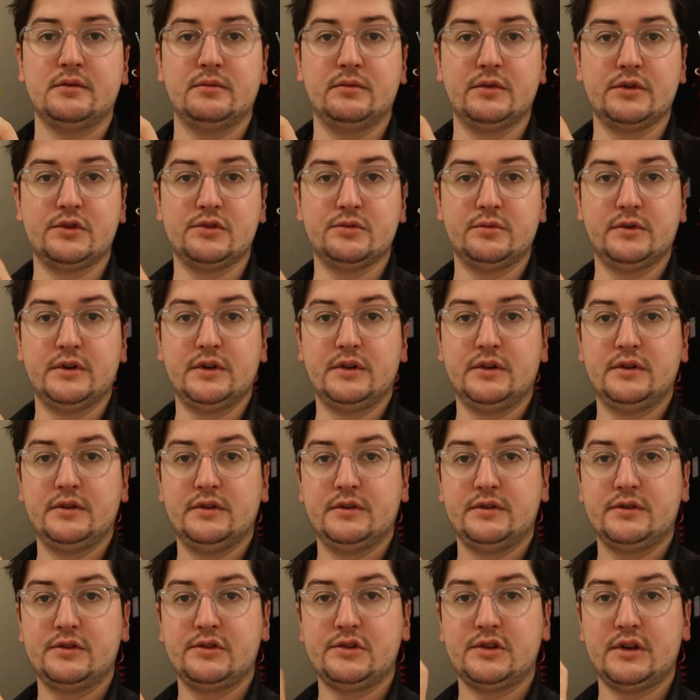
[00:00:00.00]
which
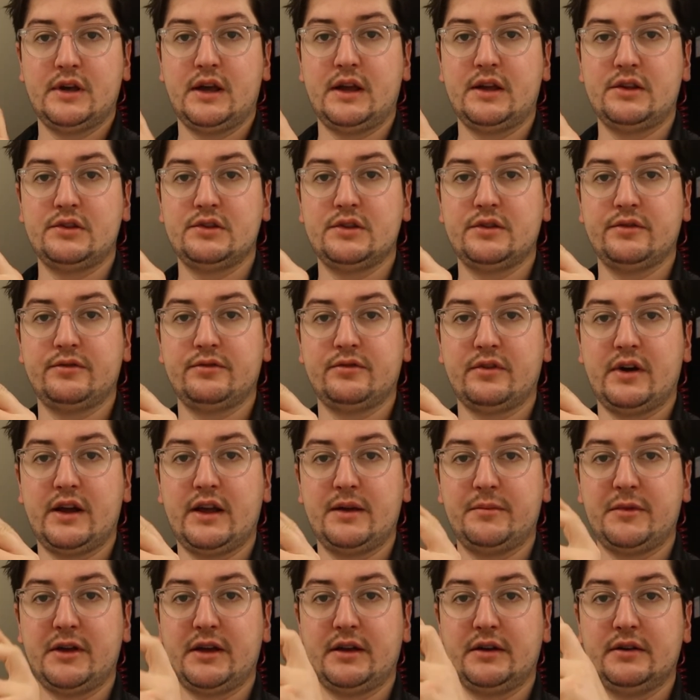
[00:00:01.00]
will change the
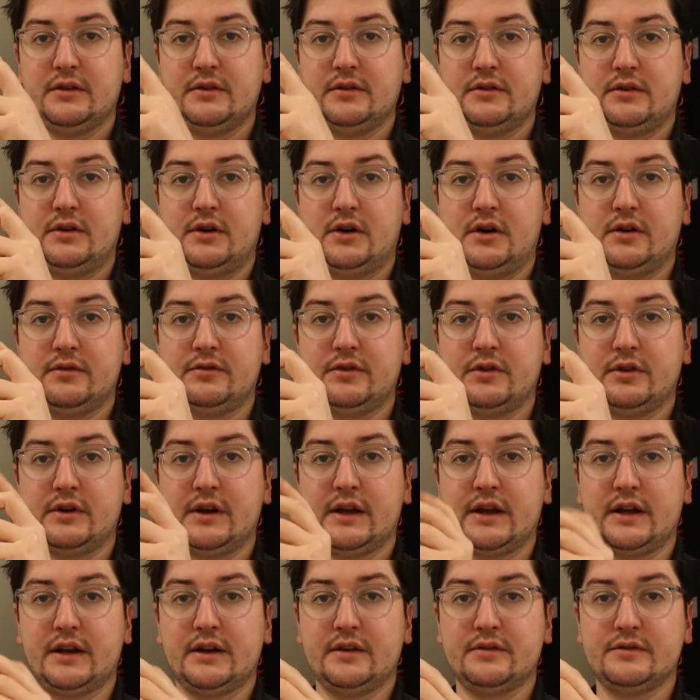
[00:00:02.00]
framing of your
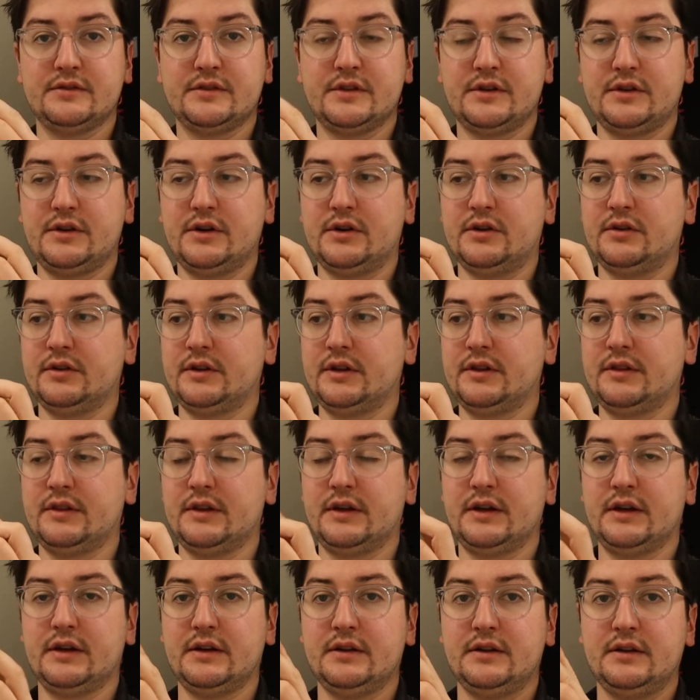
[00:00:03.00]
negatives that you hold in
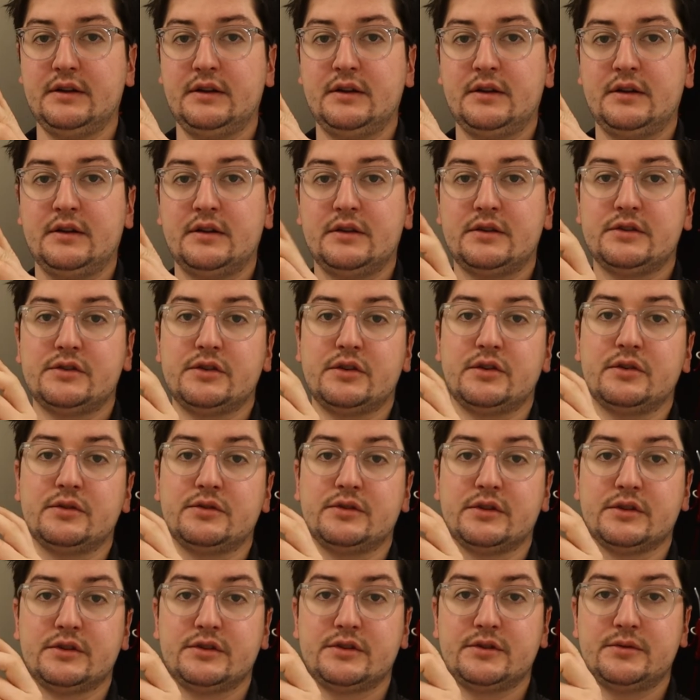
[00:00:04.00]
there. So you'll
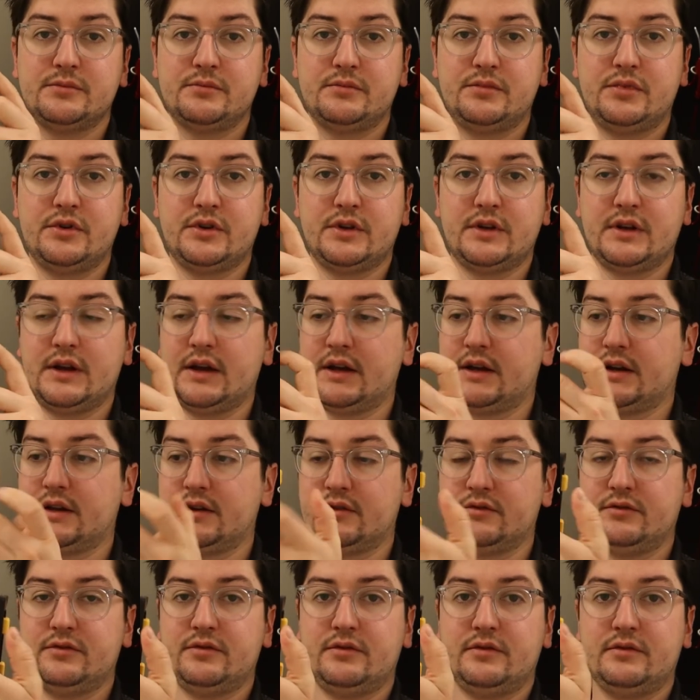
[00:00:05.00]
just put your
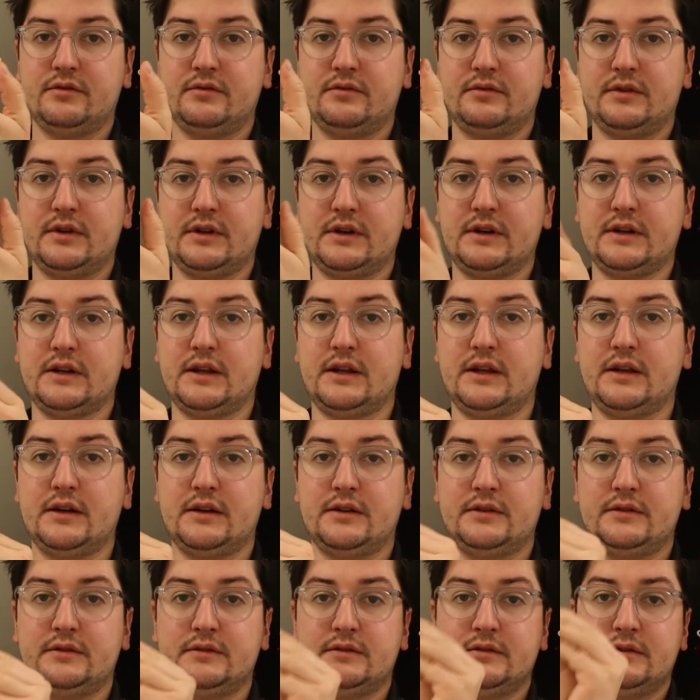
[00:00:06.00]
negative into
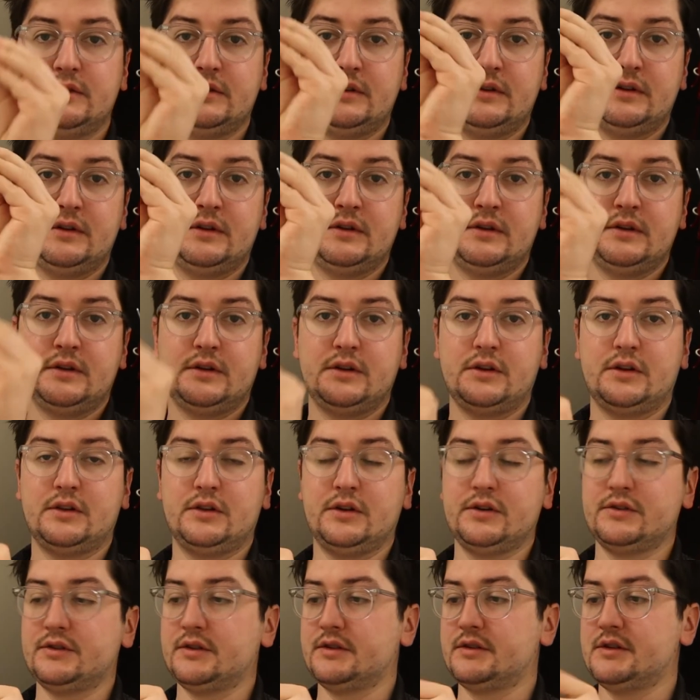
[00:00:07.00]
here,
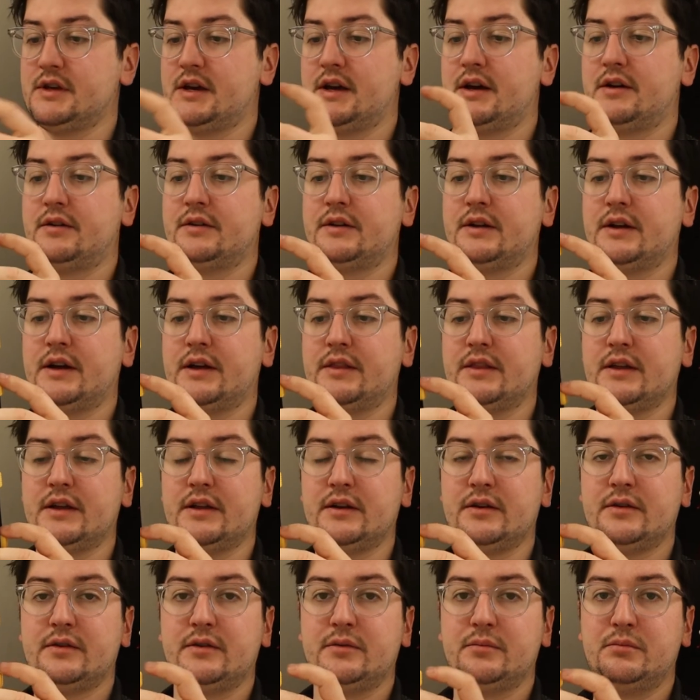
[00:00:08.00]
close it down, and
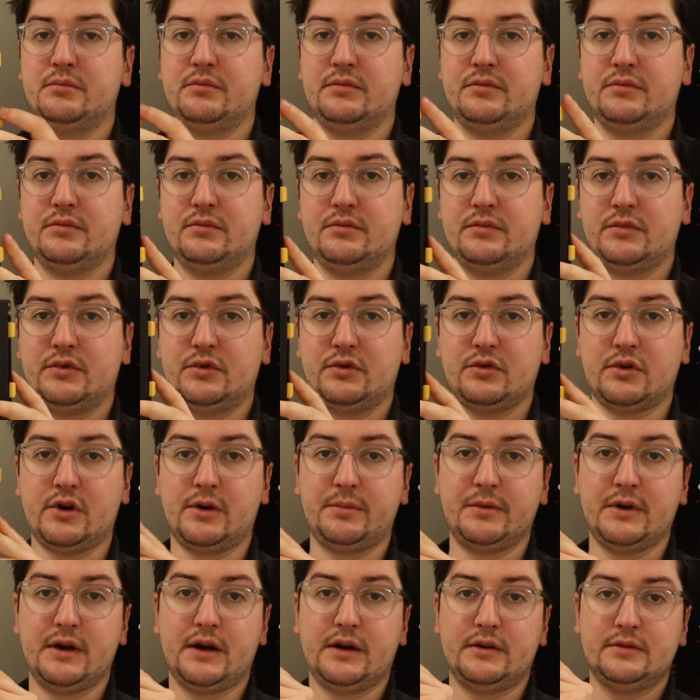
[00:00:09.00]
then
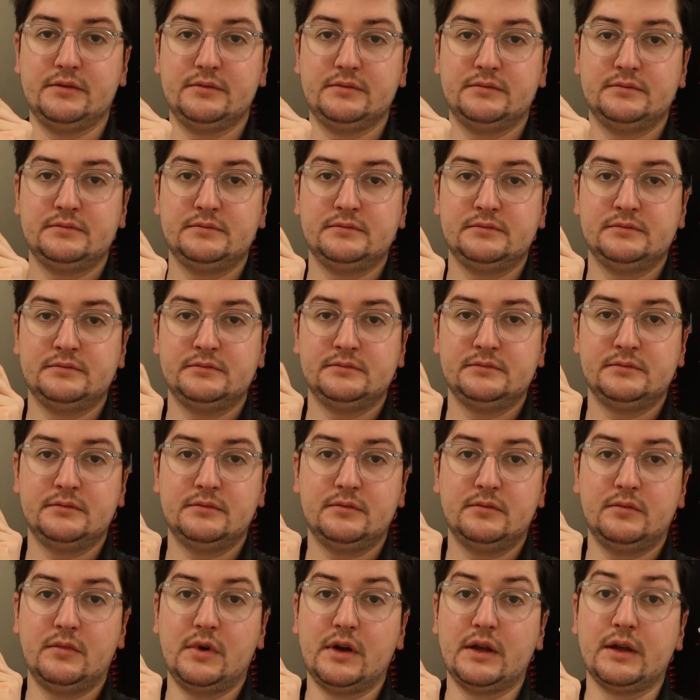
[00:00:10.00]
crop out
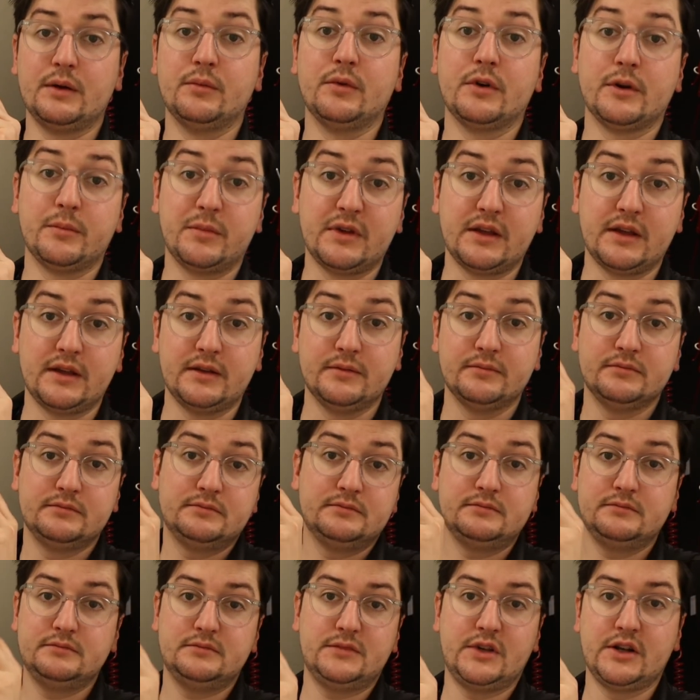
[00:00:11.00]
where you want to be,
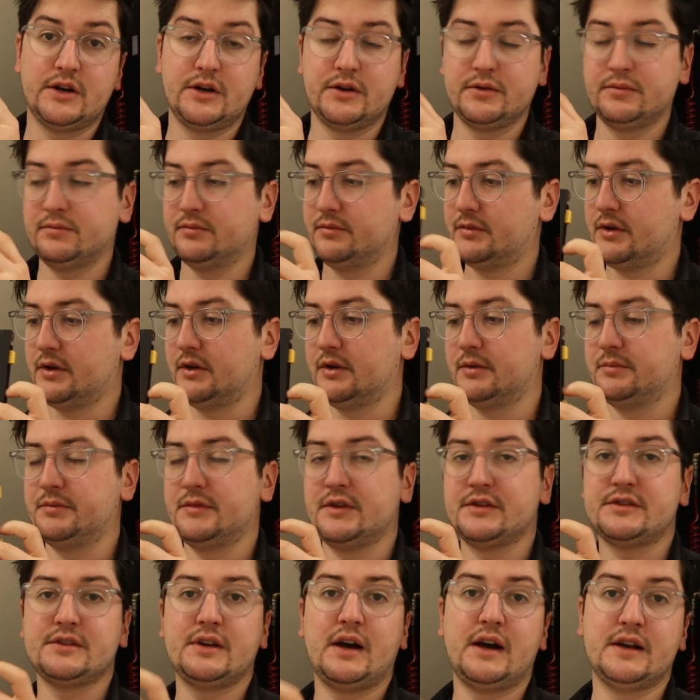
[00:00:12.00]

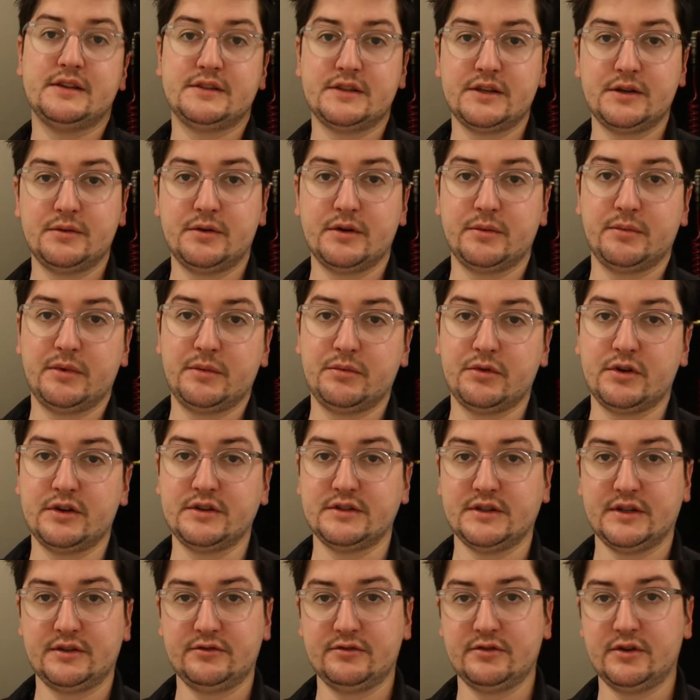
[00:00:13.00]
the size that you want to be
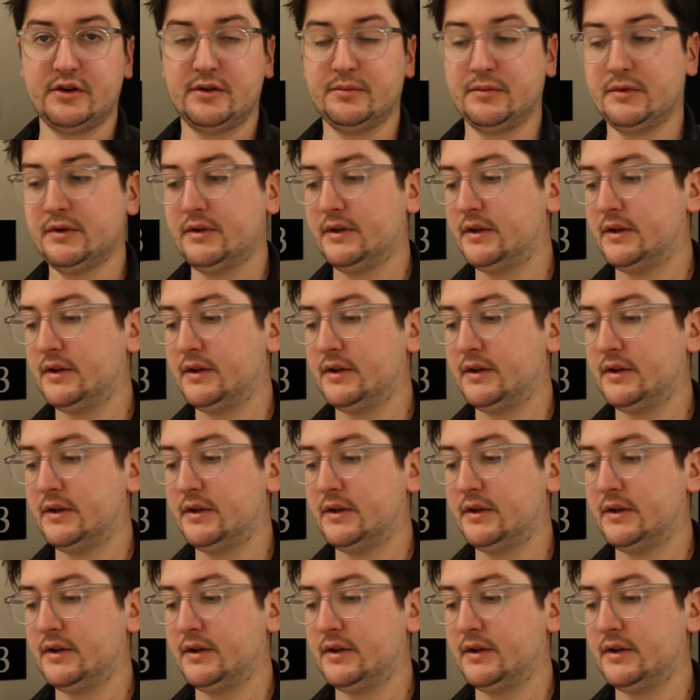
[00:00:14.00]
printing from.